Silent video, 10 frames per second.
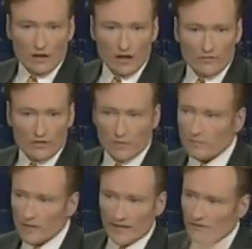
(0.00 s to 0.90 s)
I've just been a
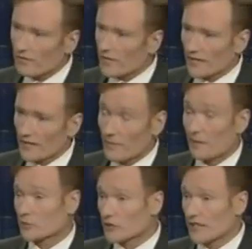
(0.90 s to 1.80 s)
blank slate. I mean,
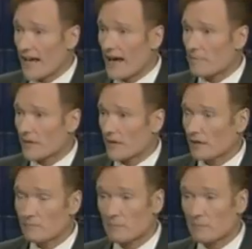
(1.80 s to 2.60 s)
I'm really happy,